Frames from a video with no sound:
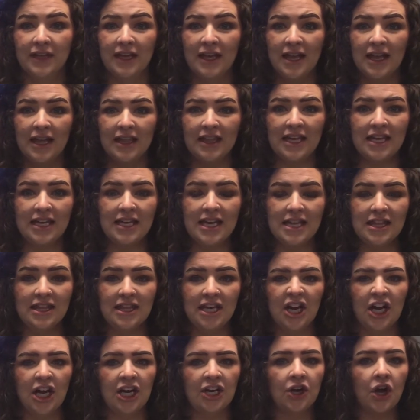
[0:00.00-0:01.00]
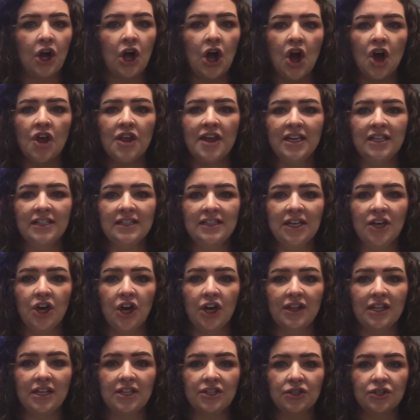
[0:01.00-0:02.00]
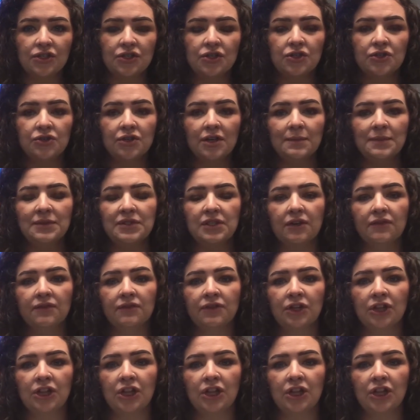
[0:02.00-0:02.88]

They get there and all they see are these strips of